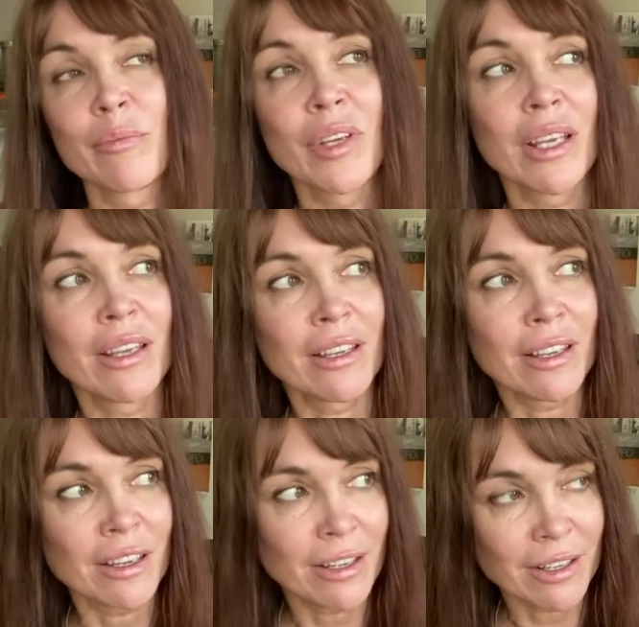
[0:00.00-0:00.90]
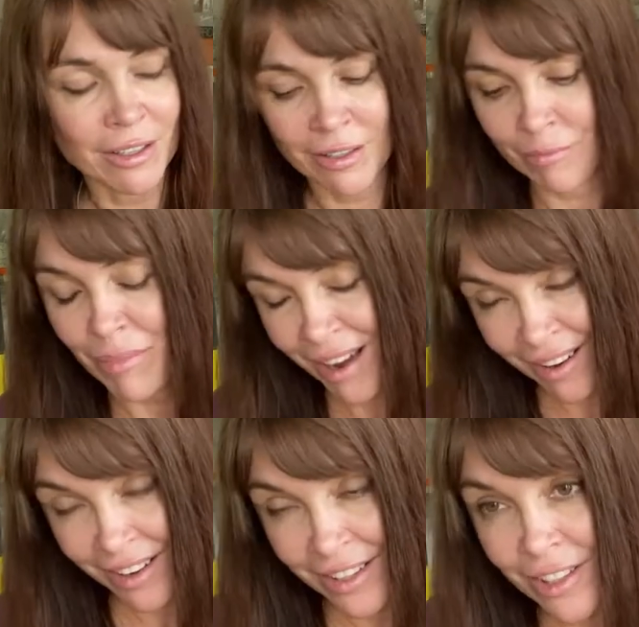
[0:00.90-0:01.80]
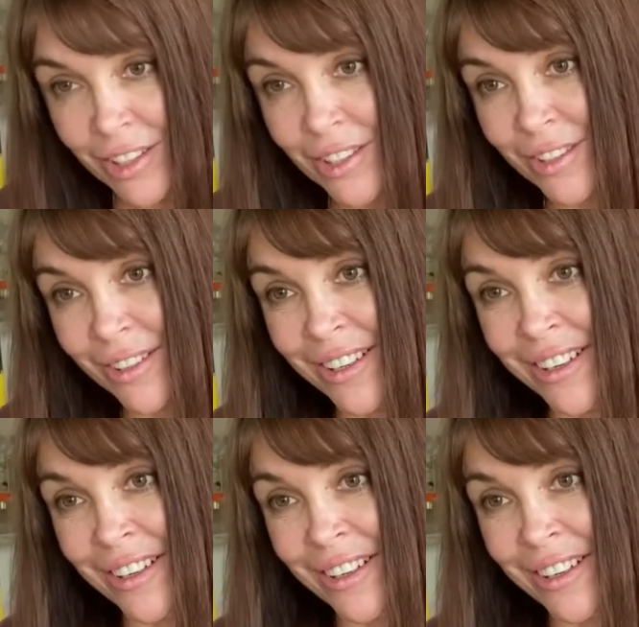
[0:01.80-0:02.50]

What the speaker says: or being punished